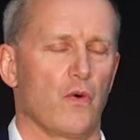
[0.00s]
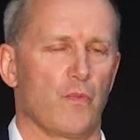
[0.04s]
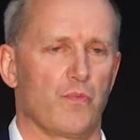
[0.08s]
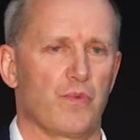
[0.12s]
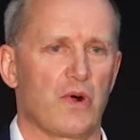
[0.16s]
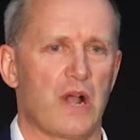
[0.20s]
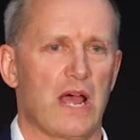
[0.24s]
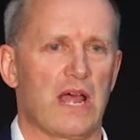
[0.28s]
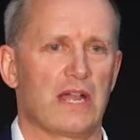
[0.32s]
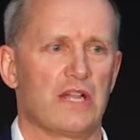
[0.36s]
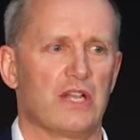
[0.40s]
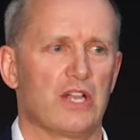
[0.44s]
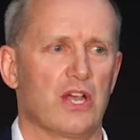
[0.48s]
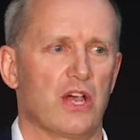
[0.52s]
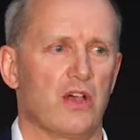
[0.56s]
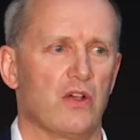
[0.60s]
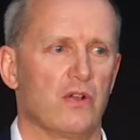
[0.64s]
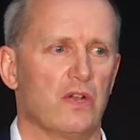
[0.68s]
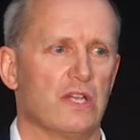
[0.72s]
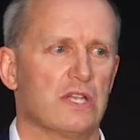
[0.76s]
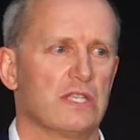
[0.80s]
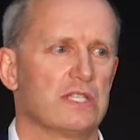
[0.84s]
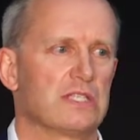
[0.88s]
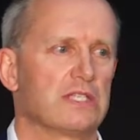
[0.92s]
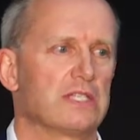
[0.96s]
brand
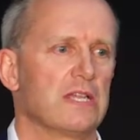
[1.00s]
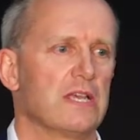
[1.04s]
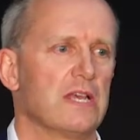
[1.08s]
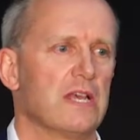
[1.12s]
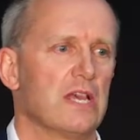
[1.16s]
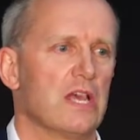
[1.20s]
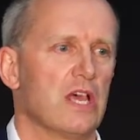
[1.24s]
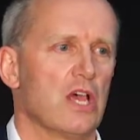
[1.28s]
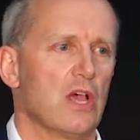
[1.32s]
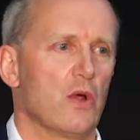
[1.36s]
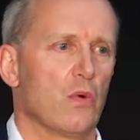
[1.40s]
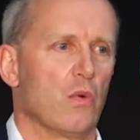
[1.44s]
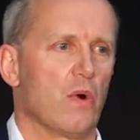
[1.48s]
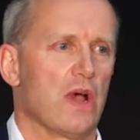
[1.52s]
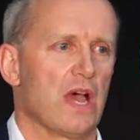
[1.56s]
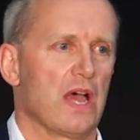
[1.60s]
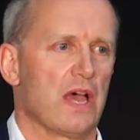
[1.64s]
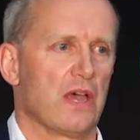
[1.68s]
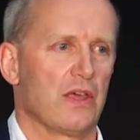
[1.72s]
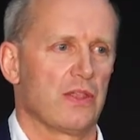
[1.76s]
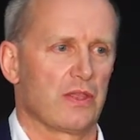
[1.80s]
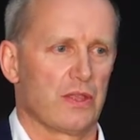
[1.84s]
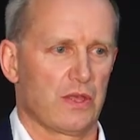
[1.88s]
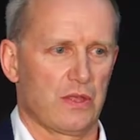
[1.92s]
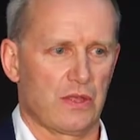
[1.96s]
owners,
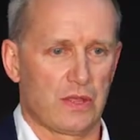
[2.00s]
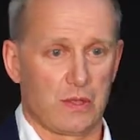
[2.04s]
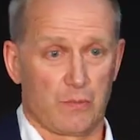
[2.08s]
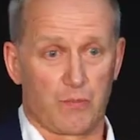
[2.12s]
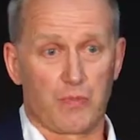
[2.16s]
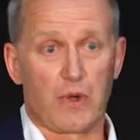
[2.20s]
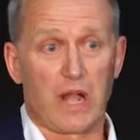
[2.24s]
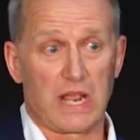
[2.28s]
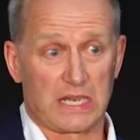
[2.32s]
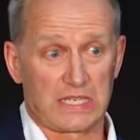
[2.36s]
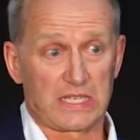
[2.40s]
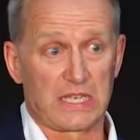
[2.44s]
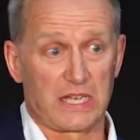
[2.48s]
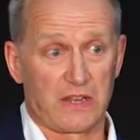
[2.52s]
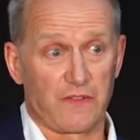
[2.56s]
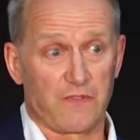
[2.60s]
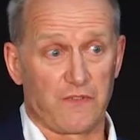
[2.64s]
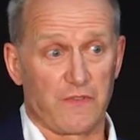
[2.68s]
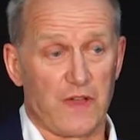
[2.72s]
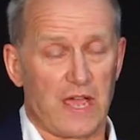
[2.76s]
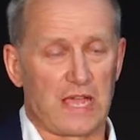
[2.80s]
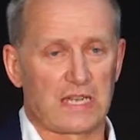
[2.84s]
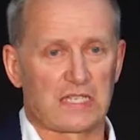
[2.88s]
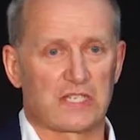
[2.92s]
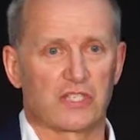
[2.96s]
where the Brexit
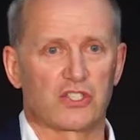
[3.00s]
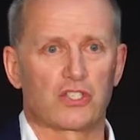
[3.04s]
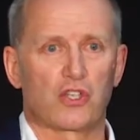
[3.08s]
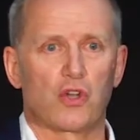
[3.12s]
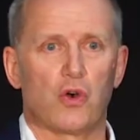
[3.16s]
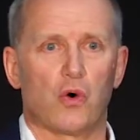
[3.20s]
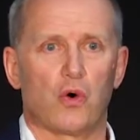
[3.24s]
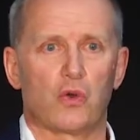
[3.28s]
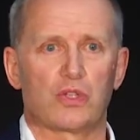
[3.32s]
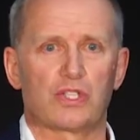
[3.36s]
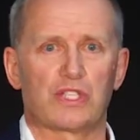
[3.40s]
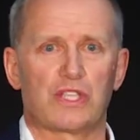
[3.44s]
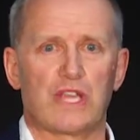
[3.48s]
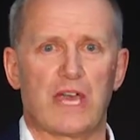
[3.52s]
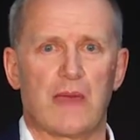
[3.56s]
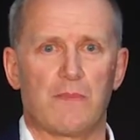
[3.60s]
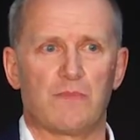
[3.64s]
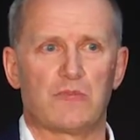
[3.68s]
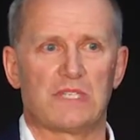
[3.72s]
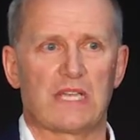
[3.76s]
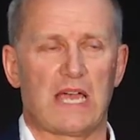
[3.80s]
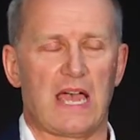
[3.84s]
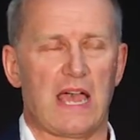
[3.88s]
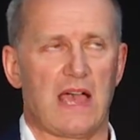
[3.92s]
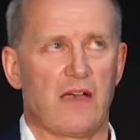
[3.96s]
effect has caused
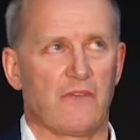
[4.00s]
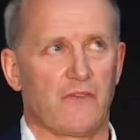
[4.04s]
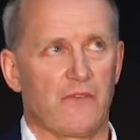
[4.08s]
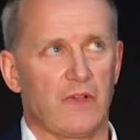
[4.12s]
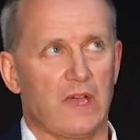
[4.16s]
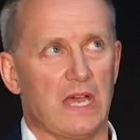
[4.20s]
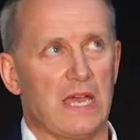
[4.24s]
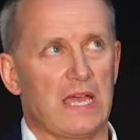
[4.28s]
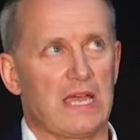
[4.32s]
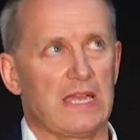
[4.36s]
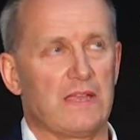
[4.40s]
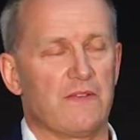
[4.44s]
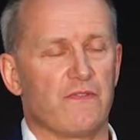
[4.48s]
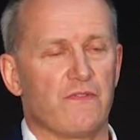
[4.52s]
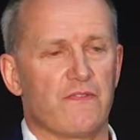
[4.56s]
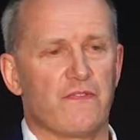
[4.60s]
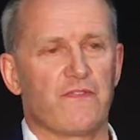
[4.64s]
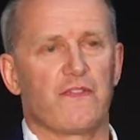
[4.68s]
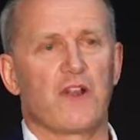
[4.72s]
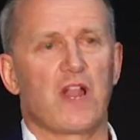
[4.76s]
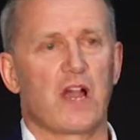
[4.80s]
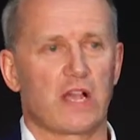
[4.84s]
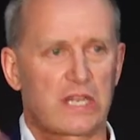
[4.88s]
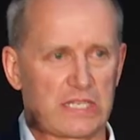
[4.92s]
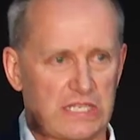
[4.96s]
them to have a
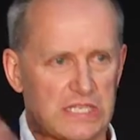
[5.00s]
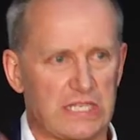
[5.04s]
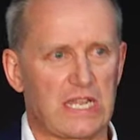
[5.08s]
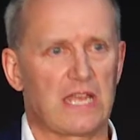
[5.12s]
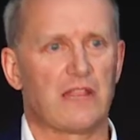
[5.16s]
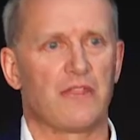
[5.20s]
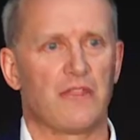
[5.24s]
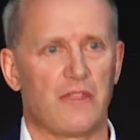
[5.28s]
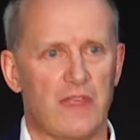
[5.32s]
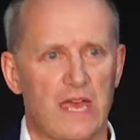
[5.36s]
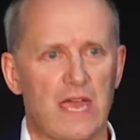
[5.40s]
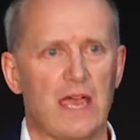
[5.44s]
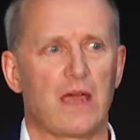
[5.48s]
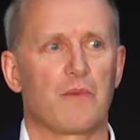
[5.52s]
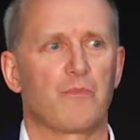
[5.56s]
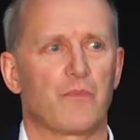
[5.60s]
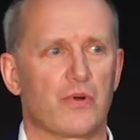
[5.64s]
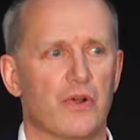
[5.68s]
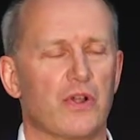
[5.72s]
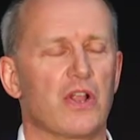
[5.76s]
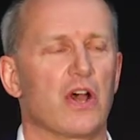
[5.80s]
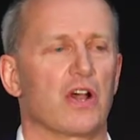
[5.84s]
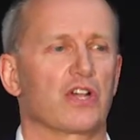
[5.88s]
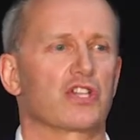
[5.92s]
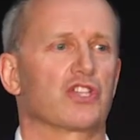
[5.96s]
flux in their
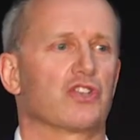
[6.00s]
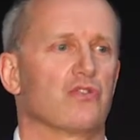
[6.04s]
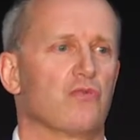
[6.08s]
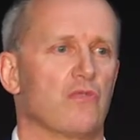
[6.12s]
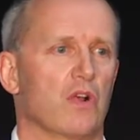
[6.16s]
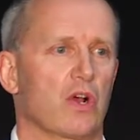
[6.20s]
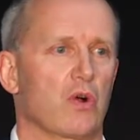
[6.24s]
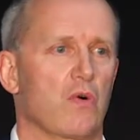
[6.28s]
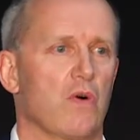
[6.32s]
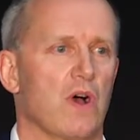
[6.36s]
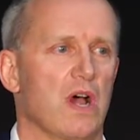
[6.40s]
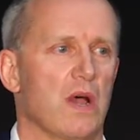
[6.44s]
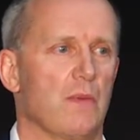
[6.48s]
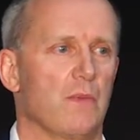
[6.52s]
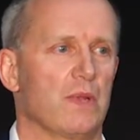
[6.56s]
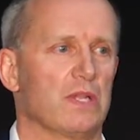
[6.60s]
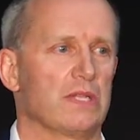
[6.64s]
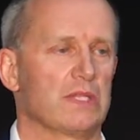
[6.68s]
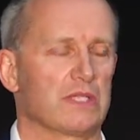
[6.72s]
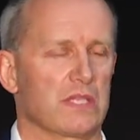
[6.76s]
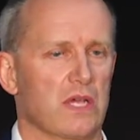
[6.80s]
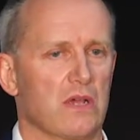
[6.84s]
production requirements.